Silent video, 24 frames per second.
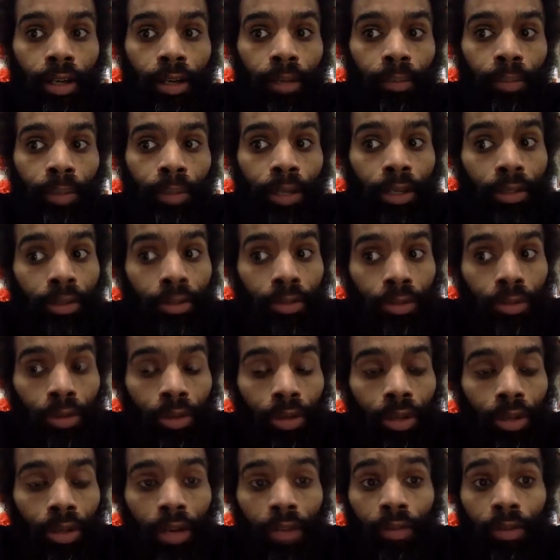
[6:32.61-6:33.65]
But due to
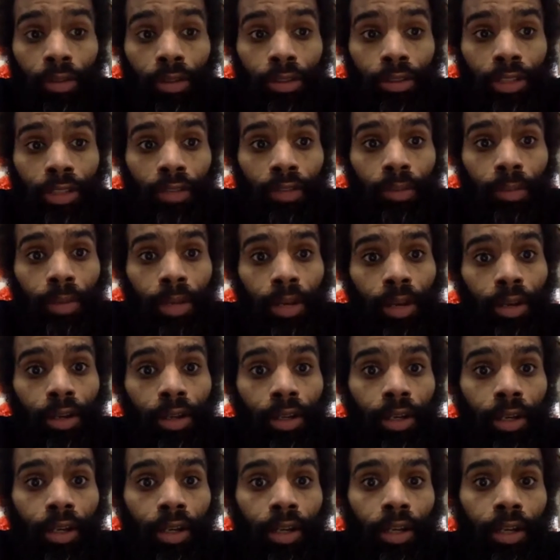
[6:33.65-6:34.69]
the diversity of
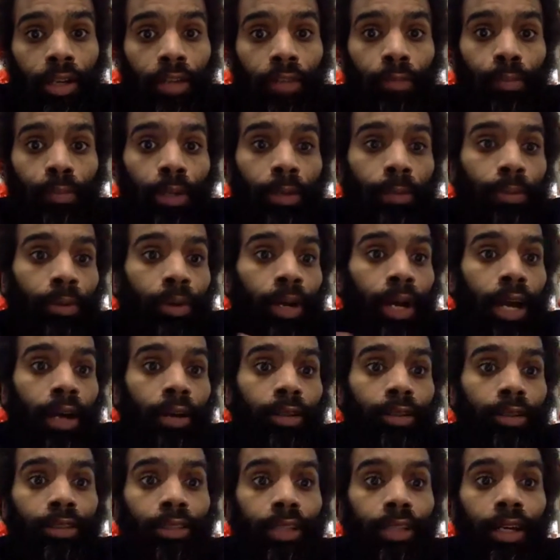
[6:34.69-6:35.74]
America, if people
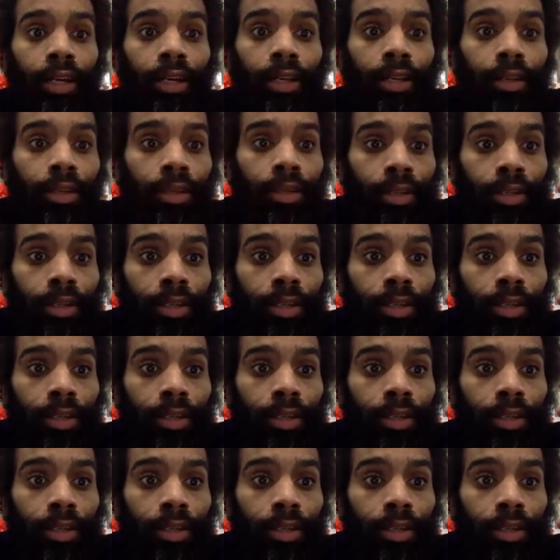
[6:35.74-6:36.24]
outside